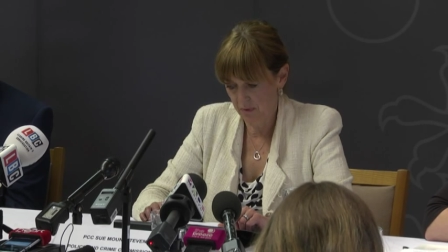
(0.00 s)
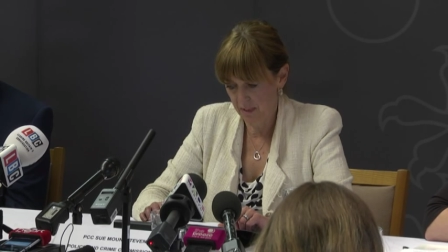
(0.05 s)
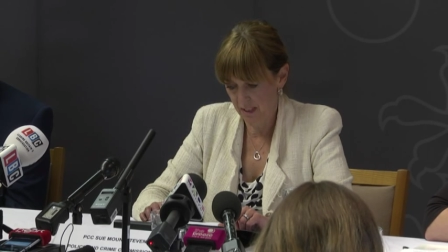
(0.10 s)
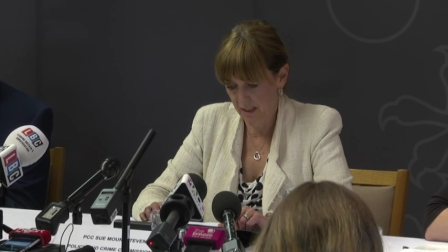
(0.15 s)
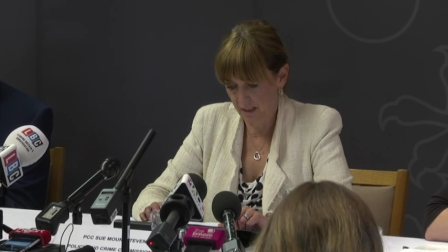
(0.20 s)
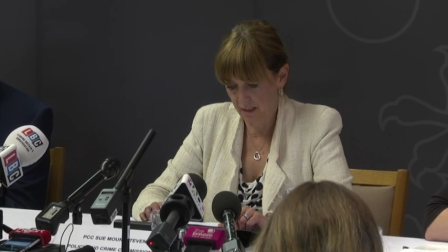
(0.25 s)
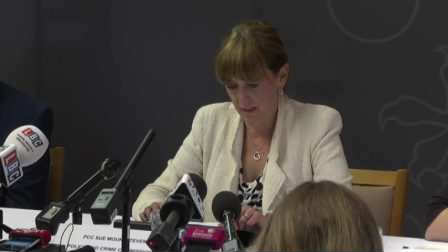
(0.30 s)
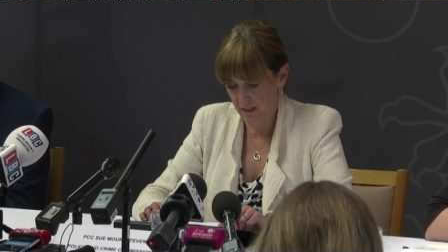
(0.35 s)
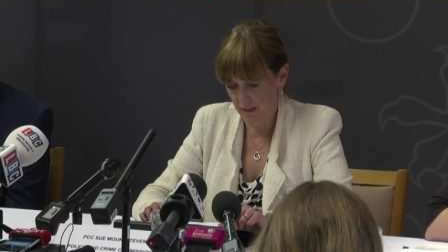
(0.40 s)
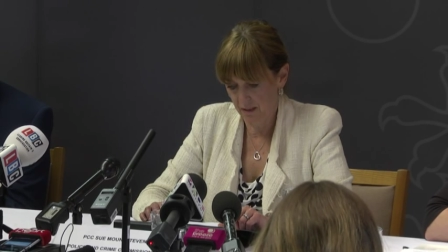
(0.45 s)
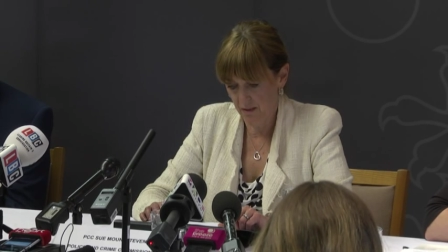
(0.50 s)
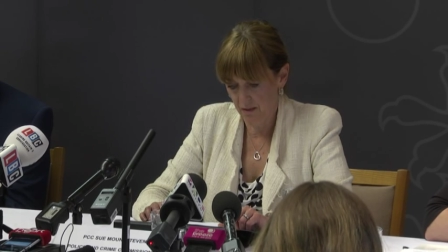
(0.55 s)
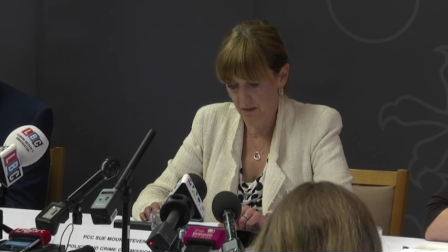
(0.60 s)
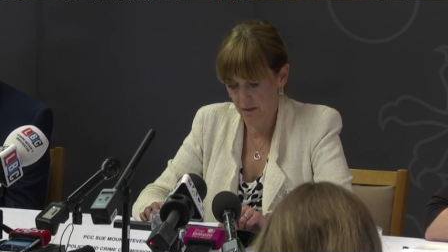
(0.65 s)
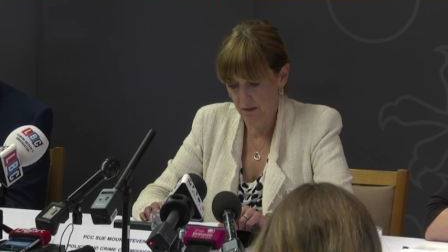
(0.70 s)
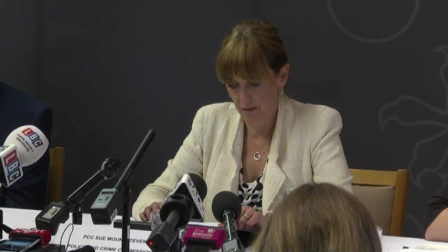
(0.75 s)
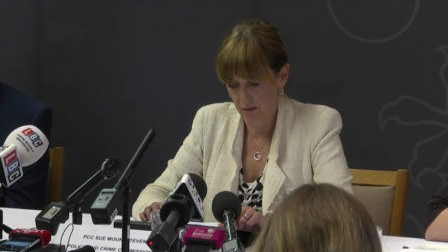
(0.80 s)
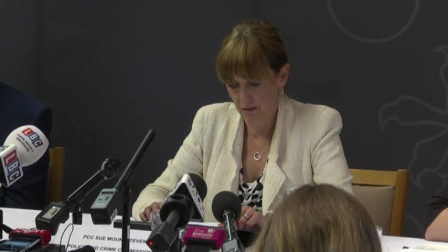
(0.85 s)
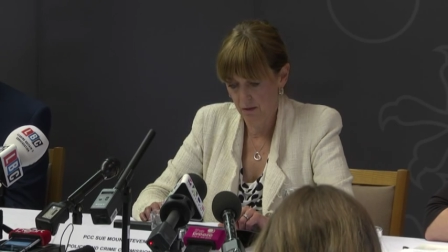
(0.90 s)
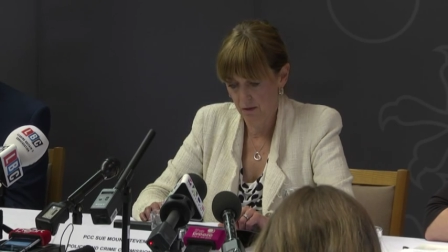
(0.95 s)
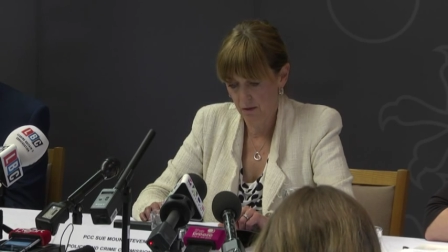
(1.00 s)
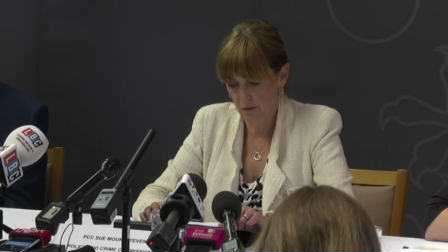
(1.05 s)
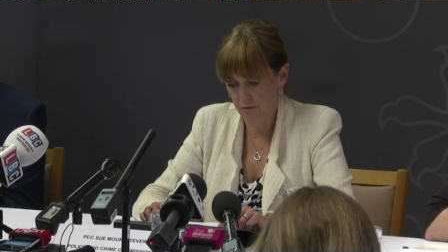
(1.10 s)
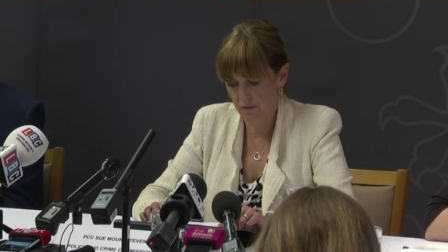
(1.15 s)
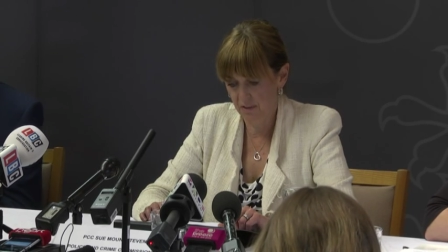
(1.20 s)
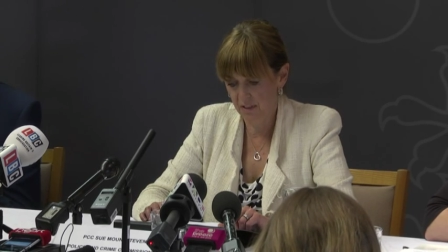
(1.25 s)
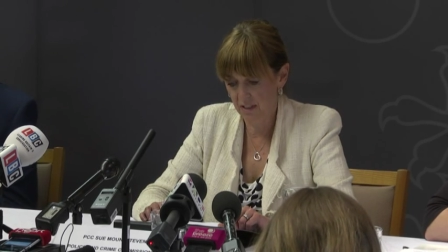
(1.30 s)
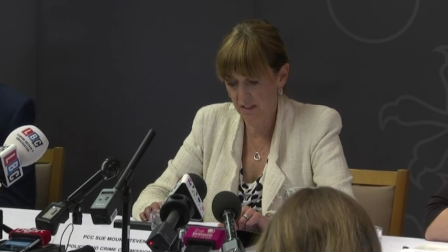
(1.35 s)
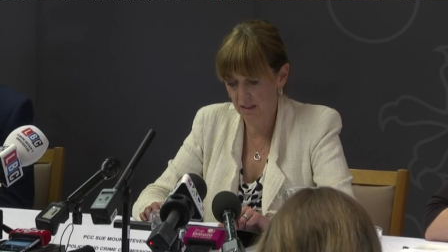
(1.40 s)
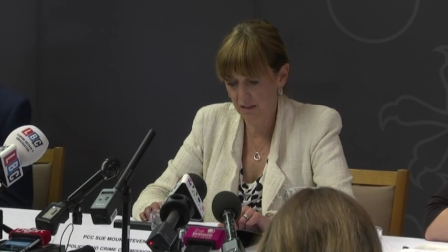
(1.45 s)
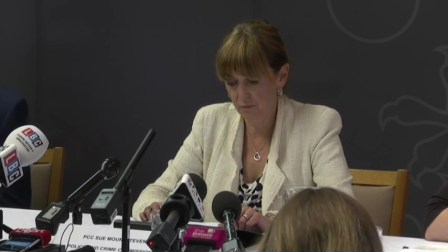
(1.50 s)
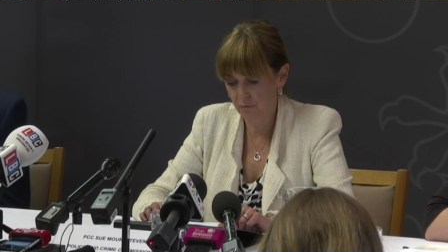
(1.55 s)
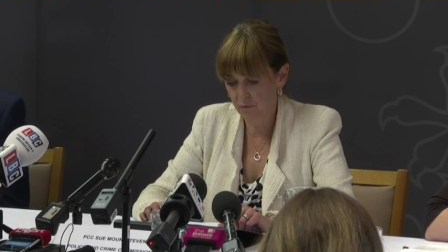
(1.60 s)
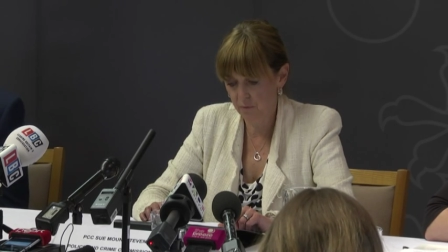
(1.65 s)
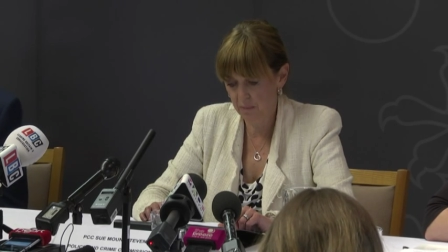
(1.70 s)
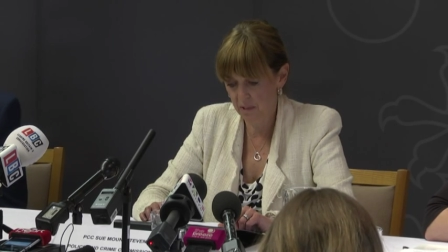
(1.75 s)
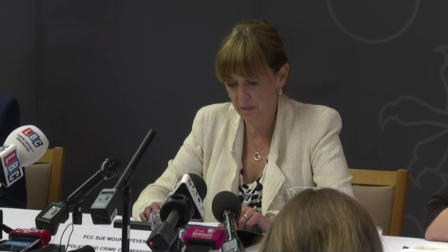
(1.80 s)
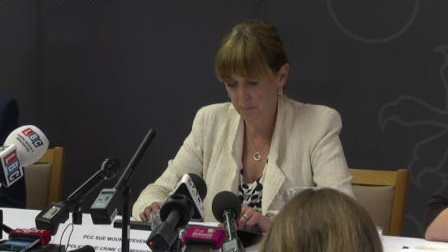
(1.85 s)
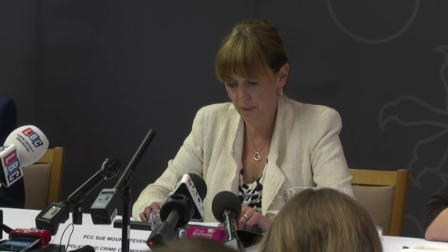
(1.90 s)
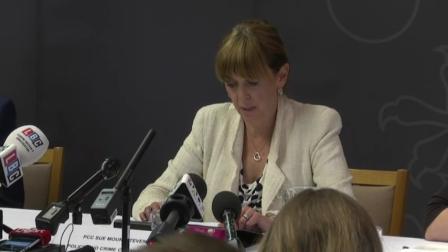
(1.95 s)
Nick Gargan to resign
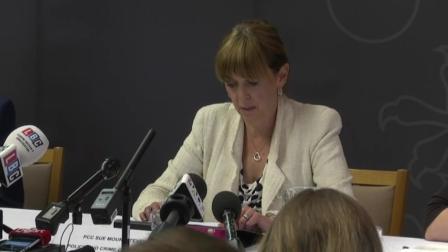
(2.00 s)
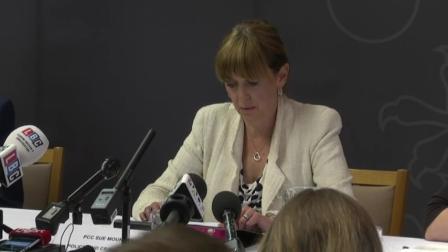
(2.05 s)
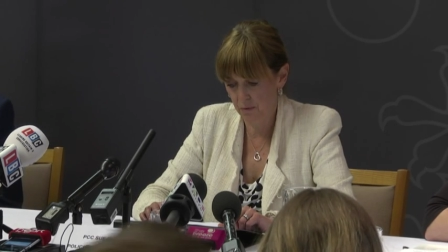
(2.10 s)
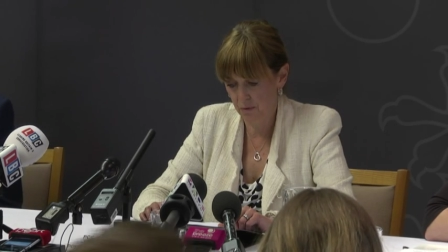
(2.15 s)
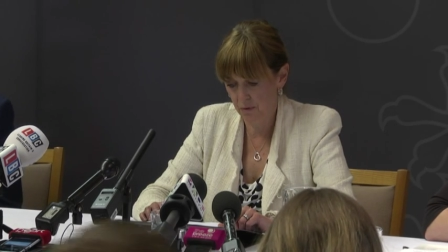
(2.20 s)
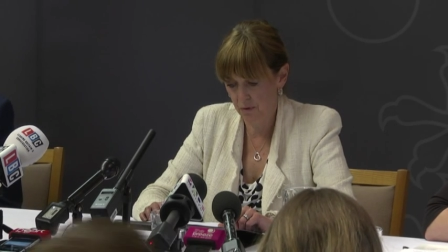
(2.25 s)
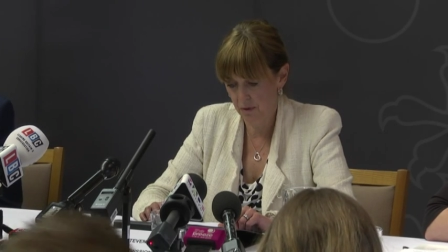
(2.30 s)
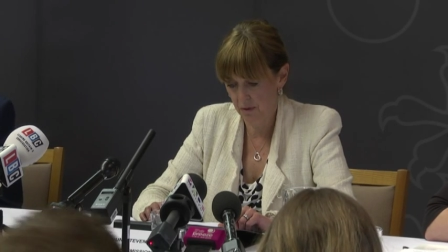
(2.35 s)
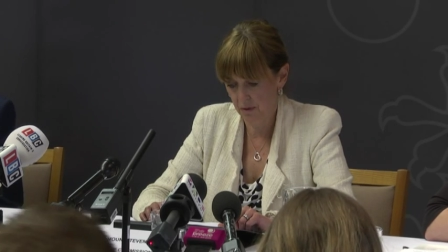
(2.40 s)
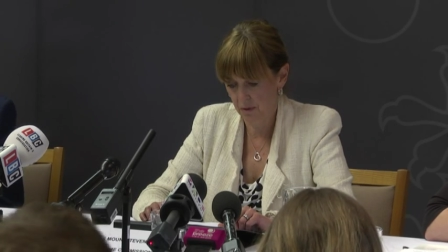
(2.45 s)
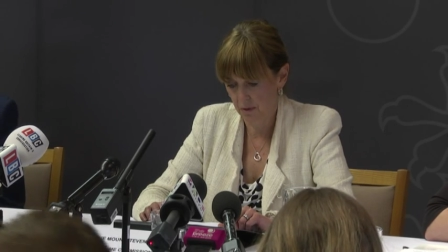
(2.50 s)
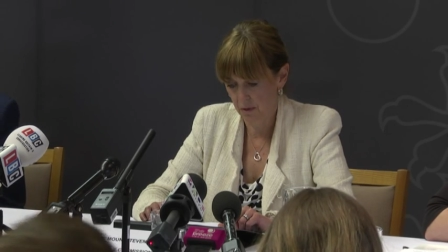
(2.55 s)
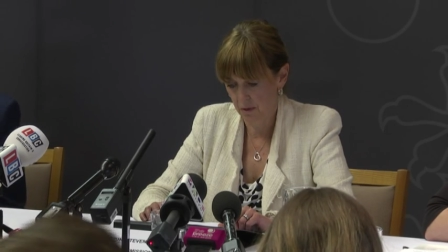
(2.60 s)
from his post